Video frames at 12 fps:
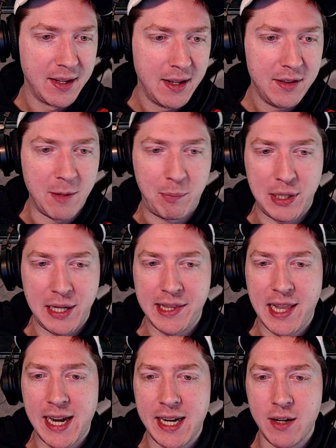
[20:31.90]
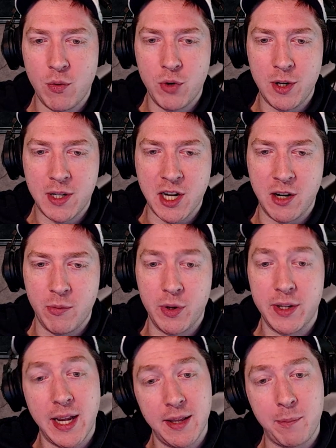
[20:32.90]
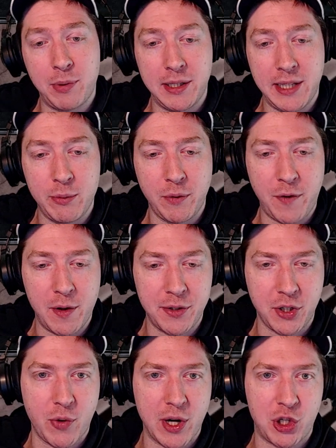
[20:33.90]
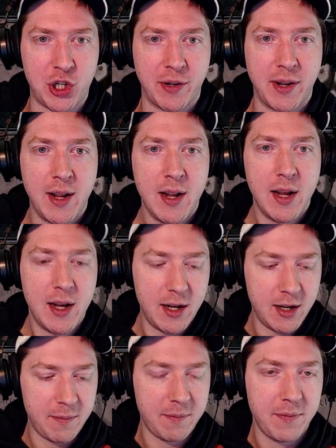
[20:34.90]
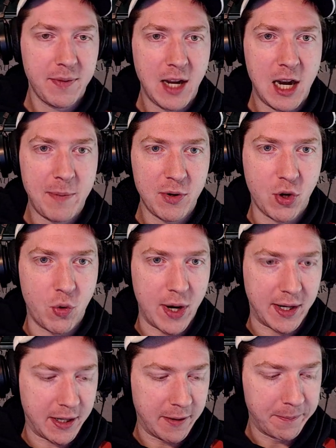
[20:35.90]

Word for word: The bloodline would cut. Yeah, the bloodline would fall into question. How about Quick?